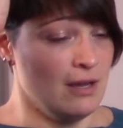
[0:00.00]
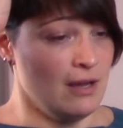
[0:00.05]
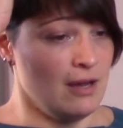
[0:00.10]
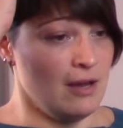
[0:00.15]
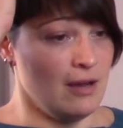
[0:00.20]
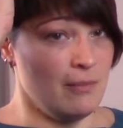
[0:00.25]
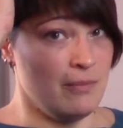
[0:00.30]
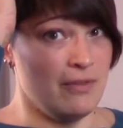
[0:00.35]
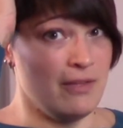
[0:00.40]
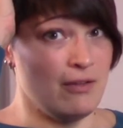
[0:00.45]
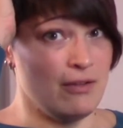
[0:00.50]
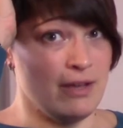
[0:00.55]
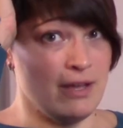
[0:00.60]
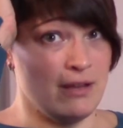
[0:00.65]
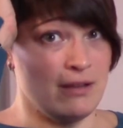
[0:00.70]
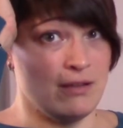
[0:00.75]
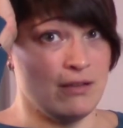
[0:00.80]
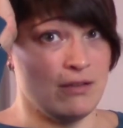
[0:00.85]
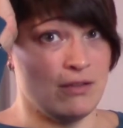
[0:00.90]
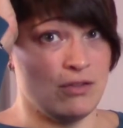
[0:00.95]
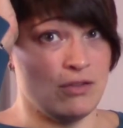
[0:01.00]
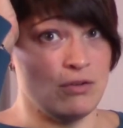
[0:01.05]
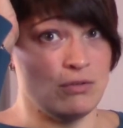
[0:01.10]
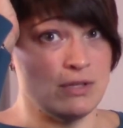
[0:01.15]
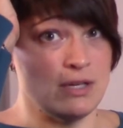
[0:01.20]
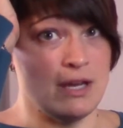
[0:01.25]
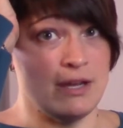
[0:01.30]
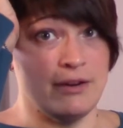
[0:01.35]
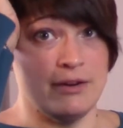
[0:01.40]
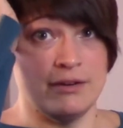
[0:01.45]
They'll get so
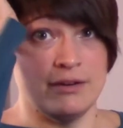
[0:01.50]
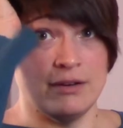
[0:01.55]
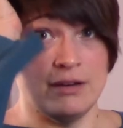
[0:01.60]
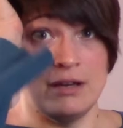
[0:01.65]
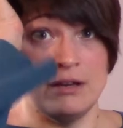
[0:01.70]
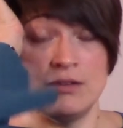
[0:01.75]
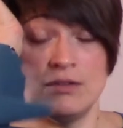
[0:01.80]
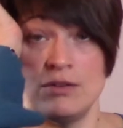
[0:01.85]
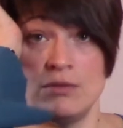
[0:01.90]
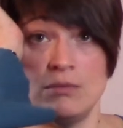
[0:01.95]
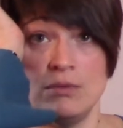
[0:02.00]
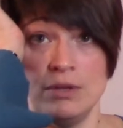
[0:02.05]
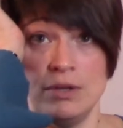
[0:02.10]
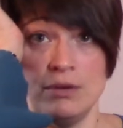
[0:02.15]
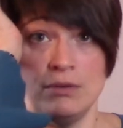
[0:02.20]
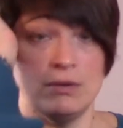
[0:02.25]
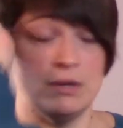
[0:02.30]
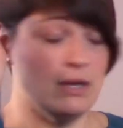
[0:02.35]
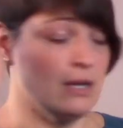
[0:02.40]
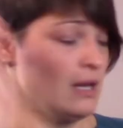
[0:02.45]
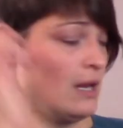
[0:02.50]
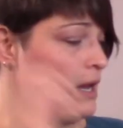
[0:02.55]
tired, and so will you.